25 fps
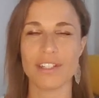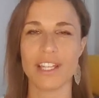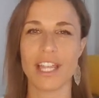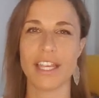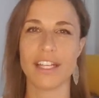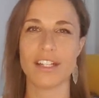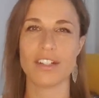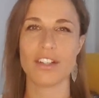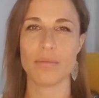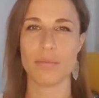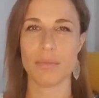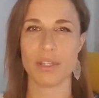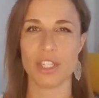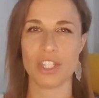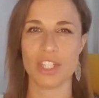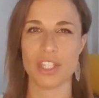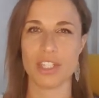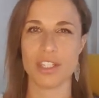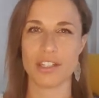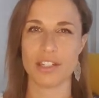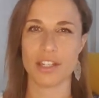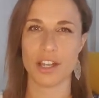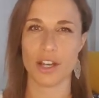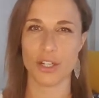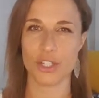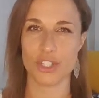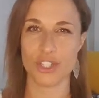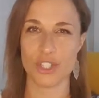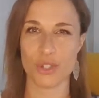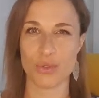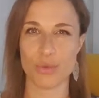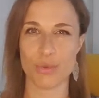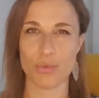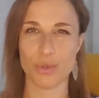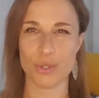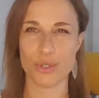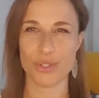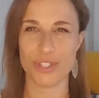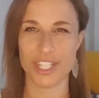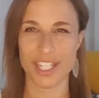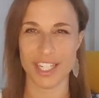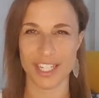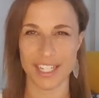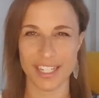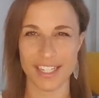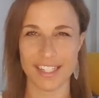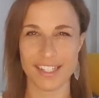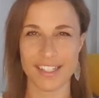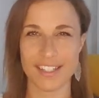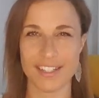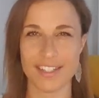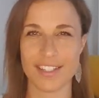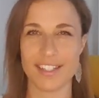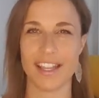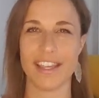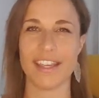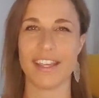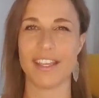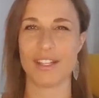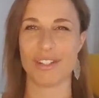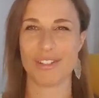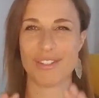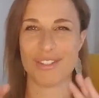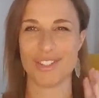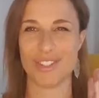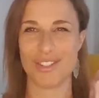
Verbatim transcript: like to be stuck to routines like